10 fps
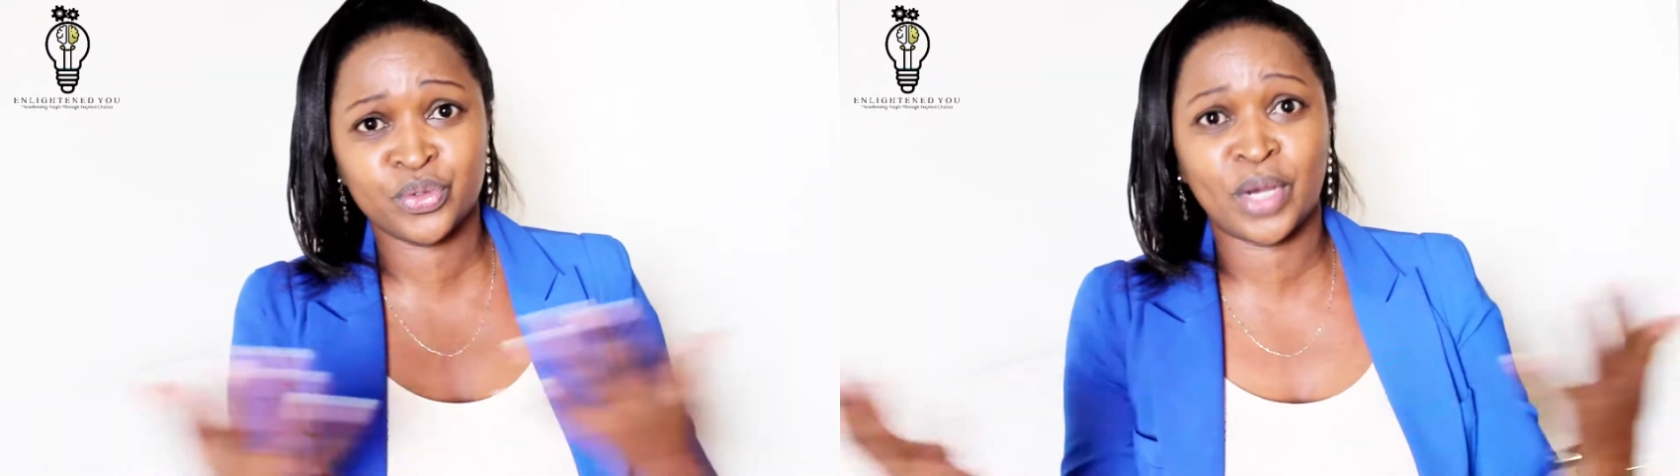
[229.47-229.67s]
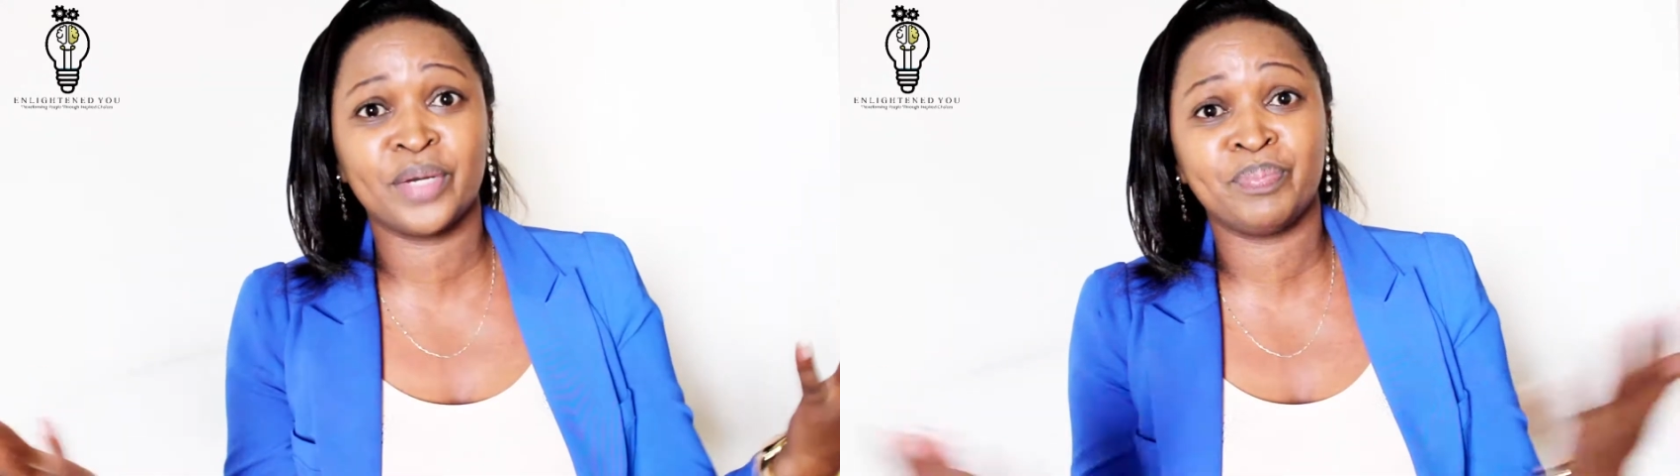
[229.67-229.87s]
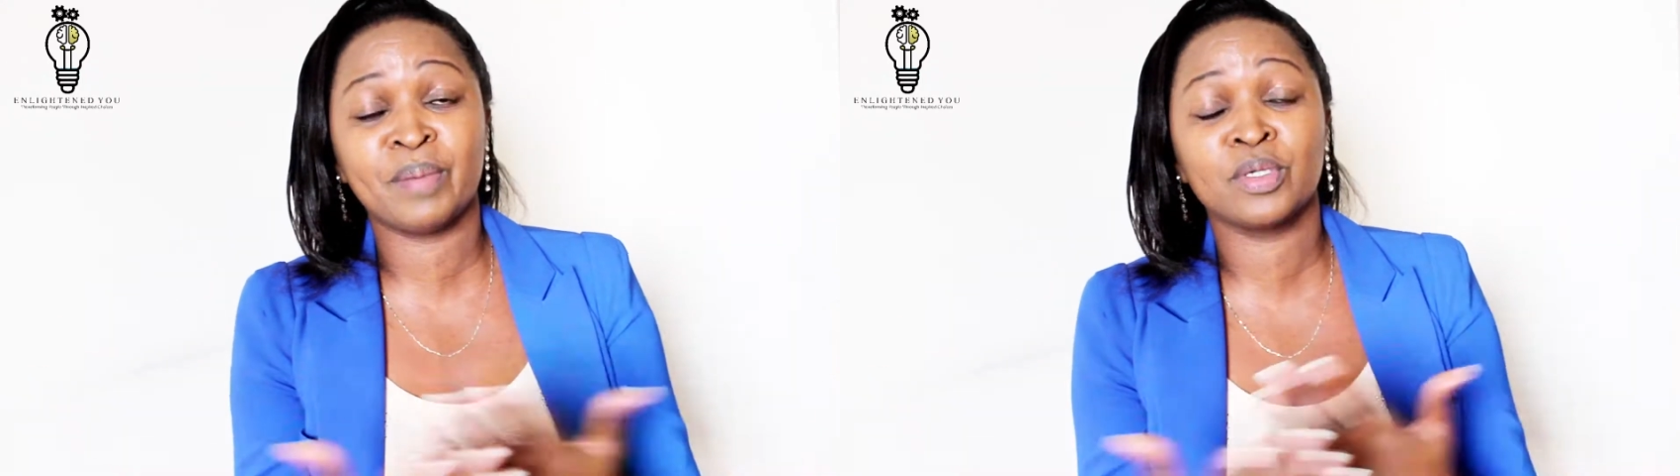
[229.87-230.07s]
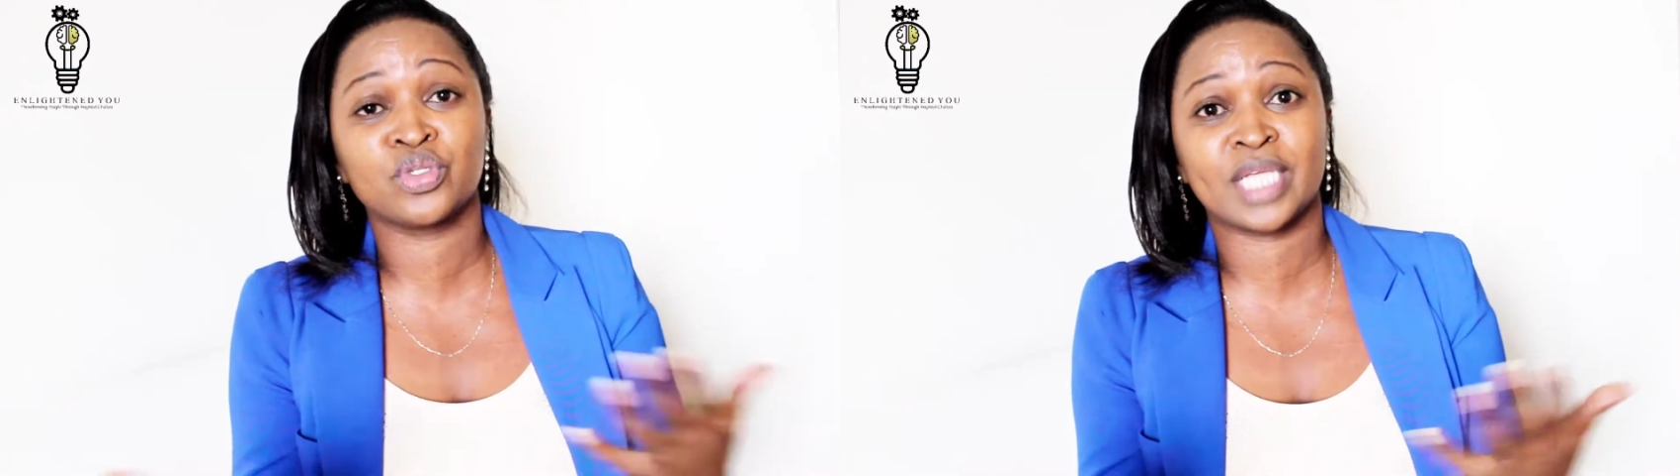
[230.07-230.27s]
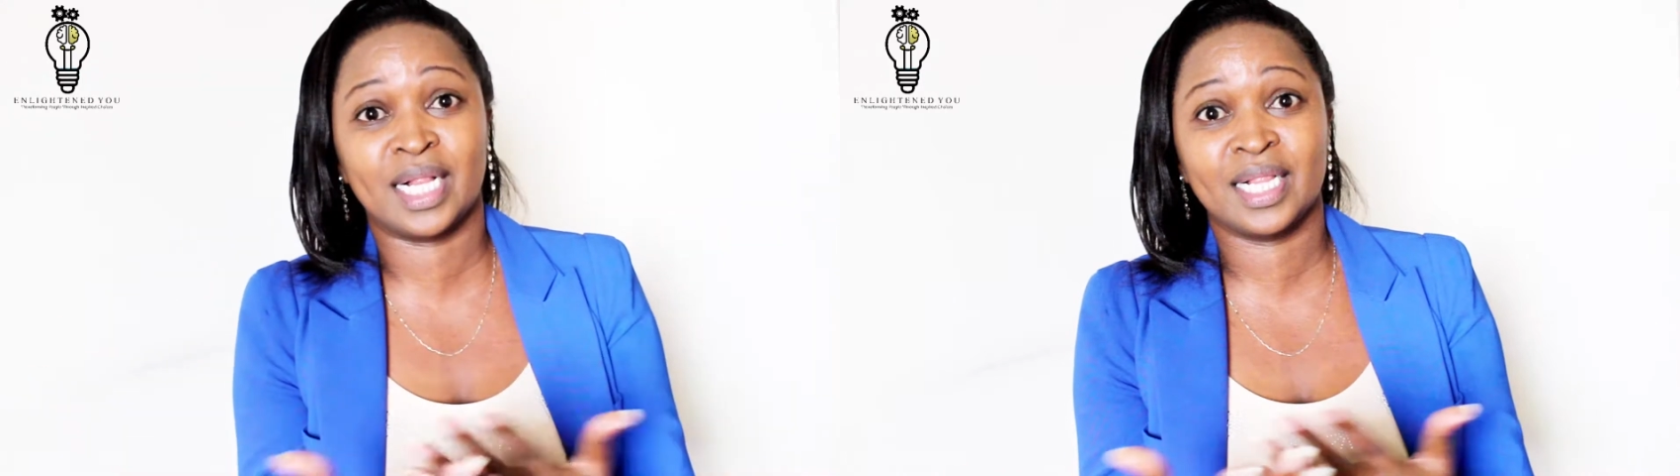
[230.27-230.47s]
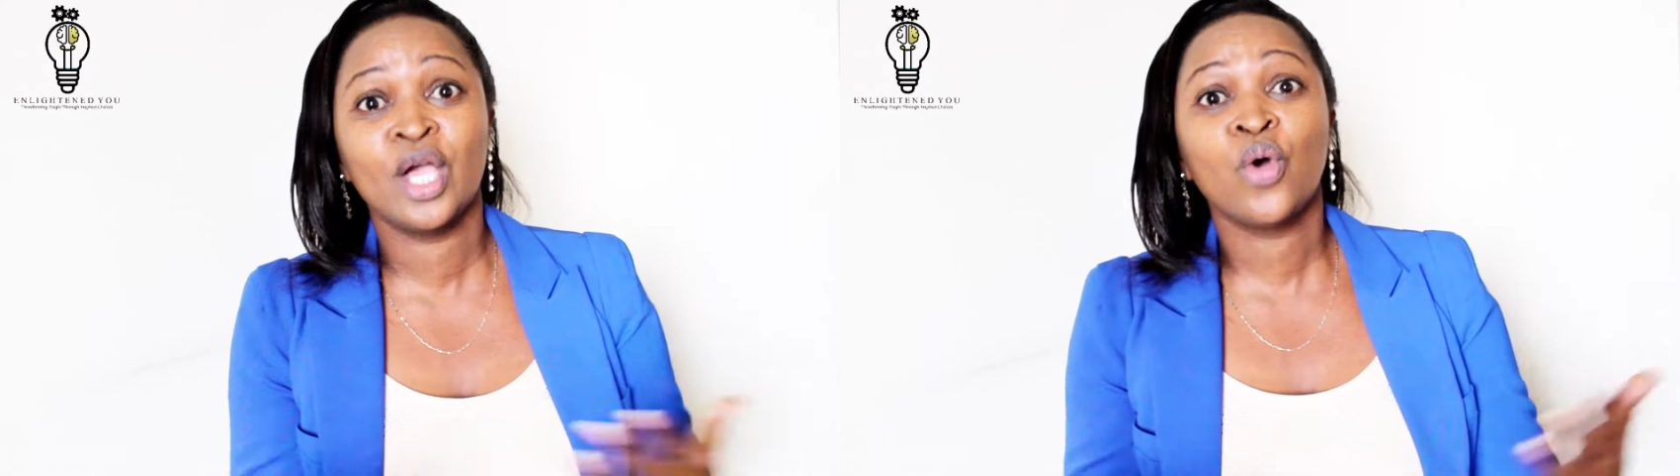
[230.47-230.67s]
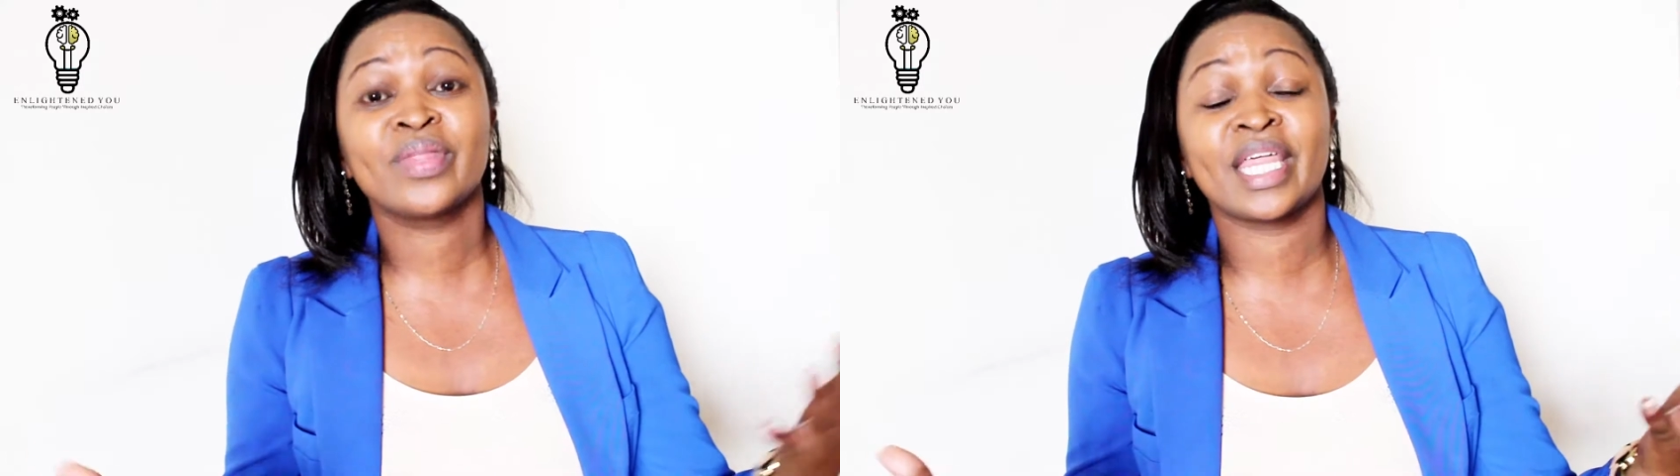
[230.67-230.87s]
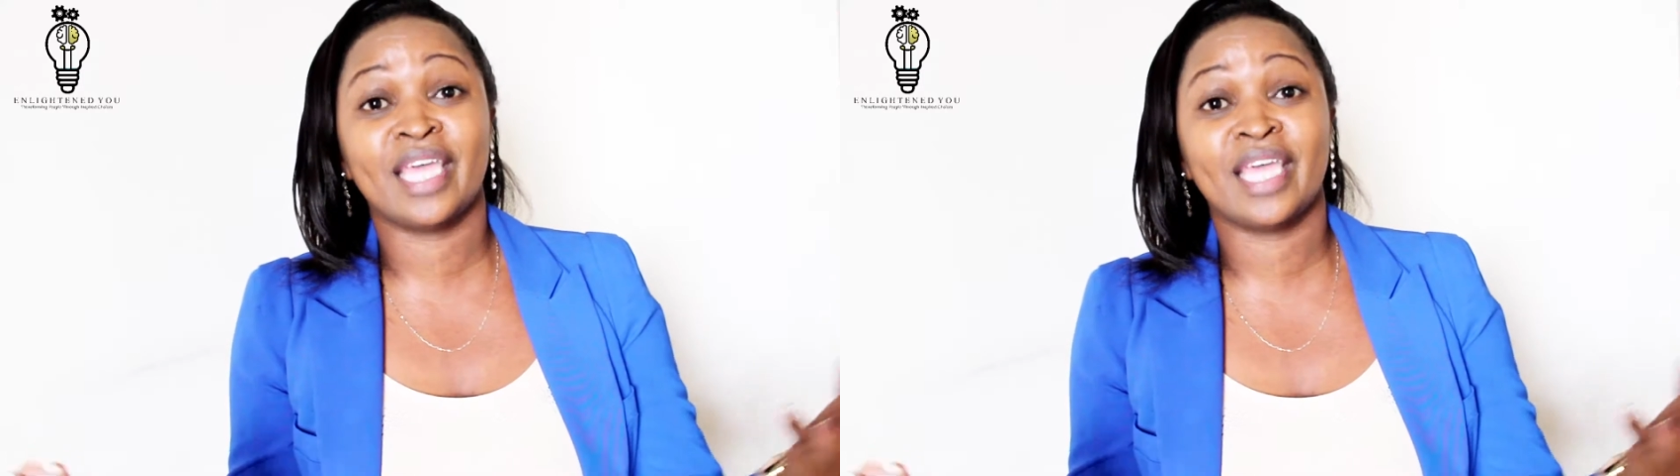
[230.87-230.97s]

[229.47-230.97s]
You can be able to tell whether